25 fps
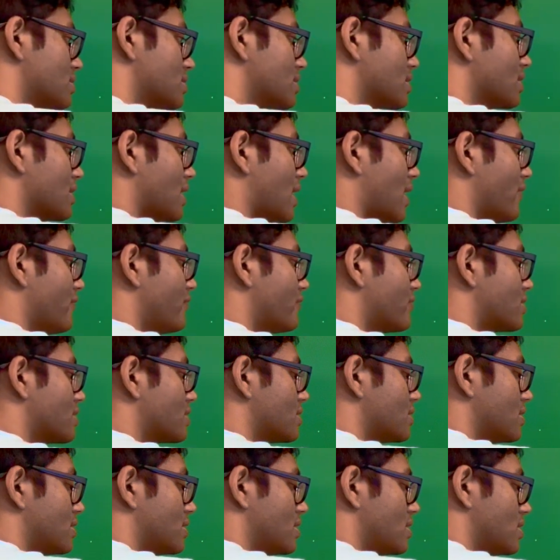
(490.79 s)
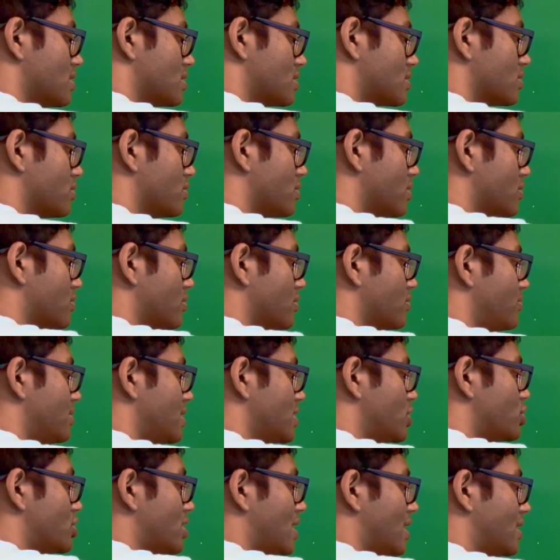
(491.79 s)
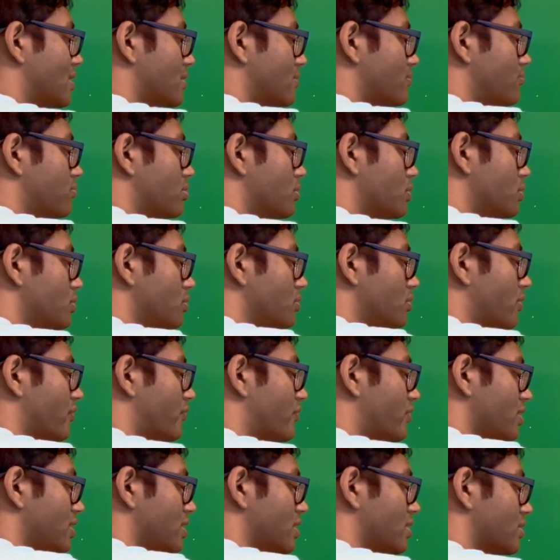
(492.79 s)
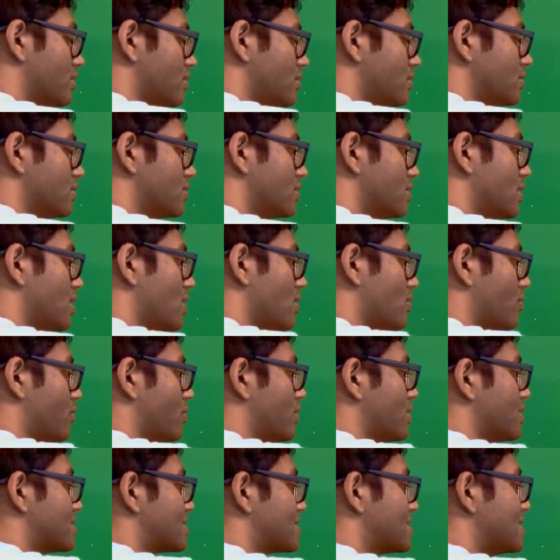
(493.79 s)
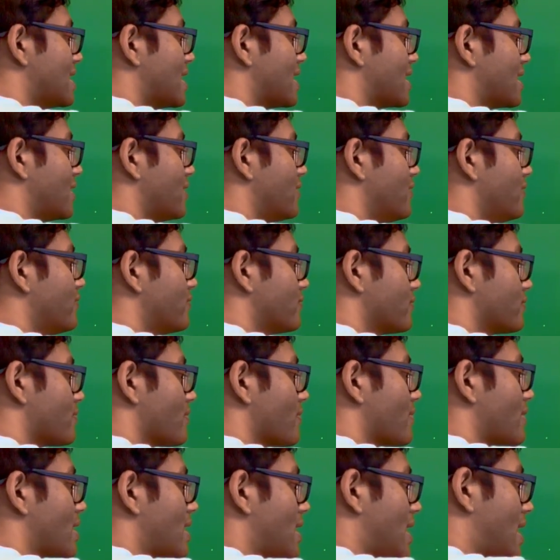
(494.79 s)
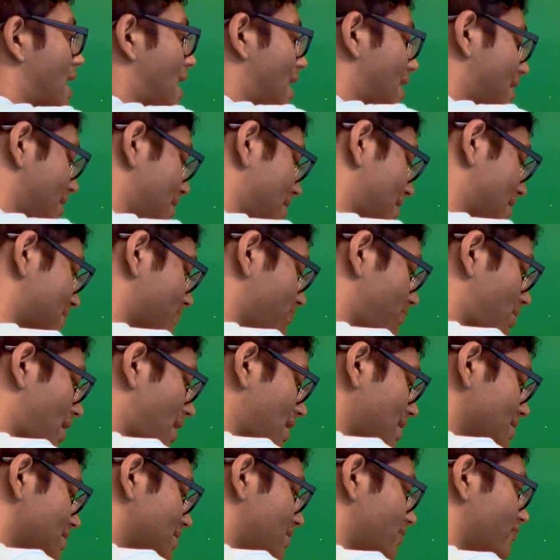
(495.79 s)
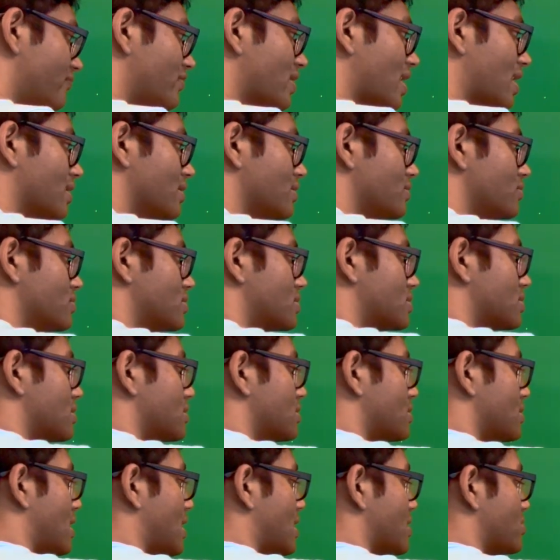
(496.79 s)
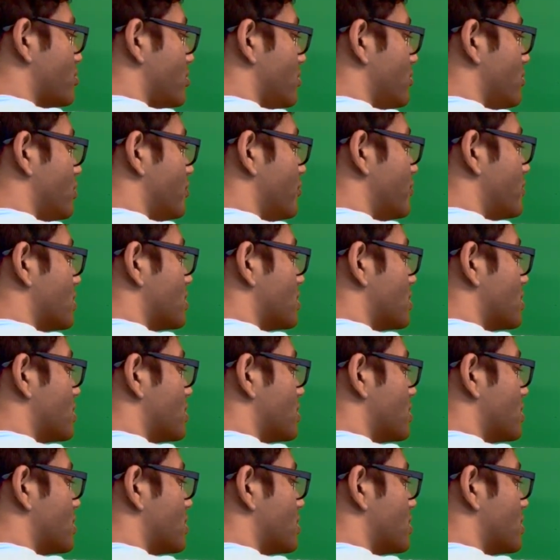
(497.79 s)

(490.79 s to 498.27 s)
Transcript: to the left, so it would be shaded blue over here, where it's negative, and it has positive values as we move